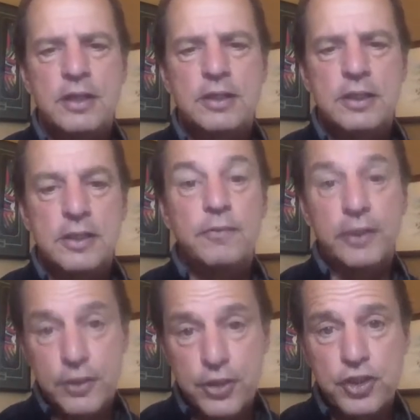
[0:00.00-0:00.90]
of
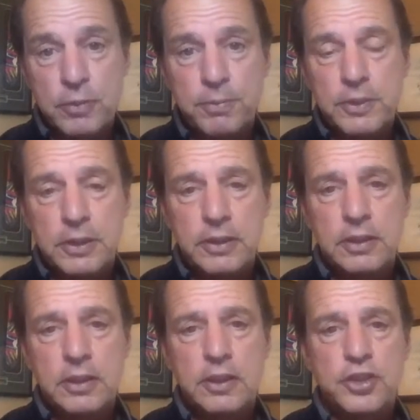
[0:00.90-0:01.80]
leadership
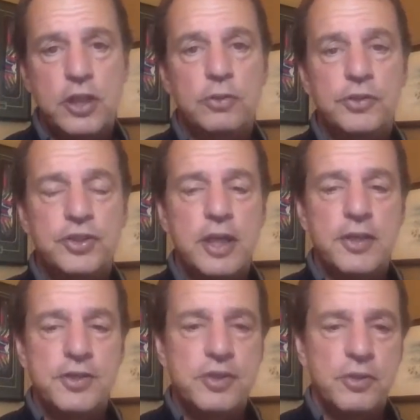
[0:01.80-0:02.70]
in a general
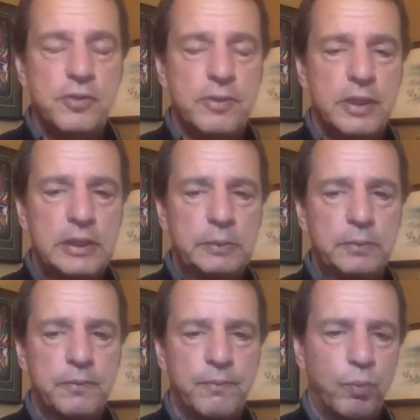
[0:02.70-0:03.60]
sense. So I
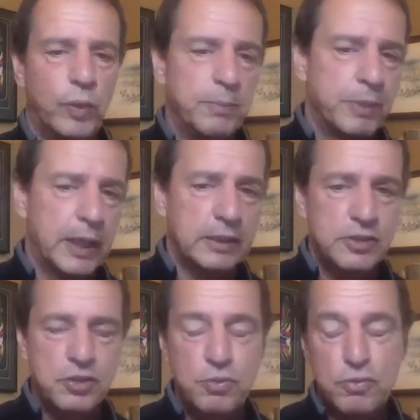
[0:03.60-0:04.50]
went back to
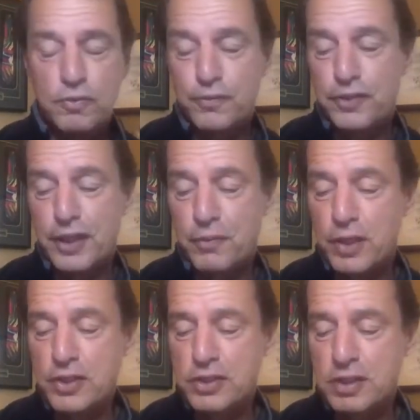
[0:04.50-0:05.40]
school for that
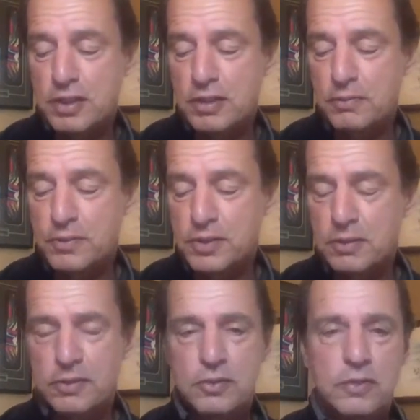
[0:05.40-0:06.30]
reason. It was
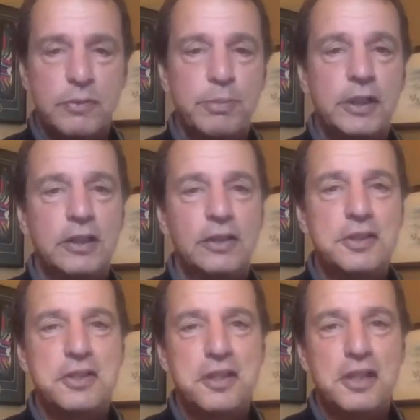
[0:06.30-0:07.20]
a sort of a bucket
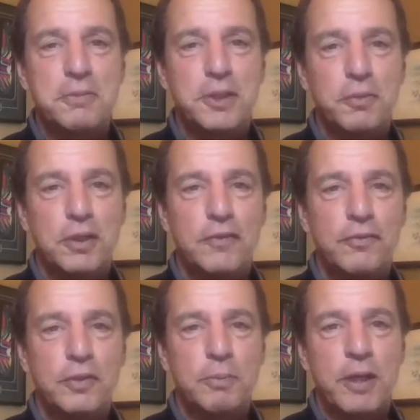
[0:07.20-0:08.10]
list thing. My wife
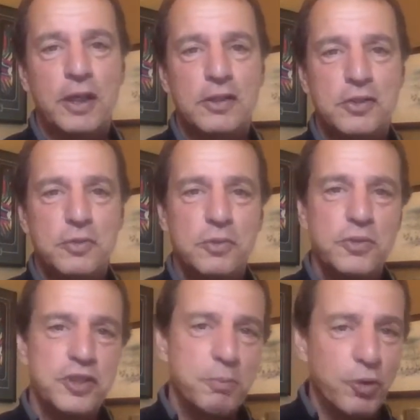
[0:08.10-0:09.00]
went back to school.
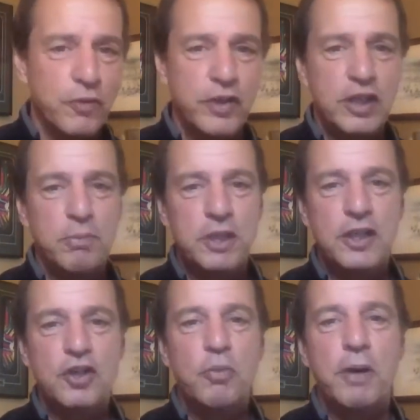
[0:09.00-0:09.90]
She motivated me
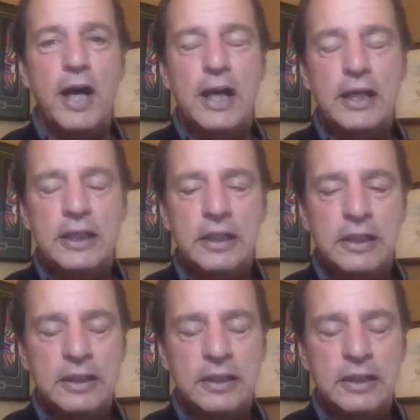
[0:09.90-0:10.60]
to go back, and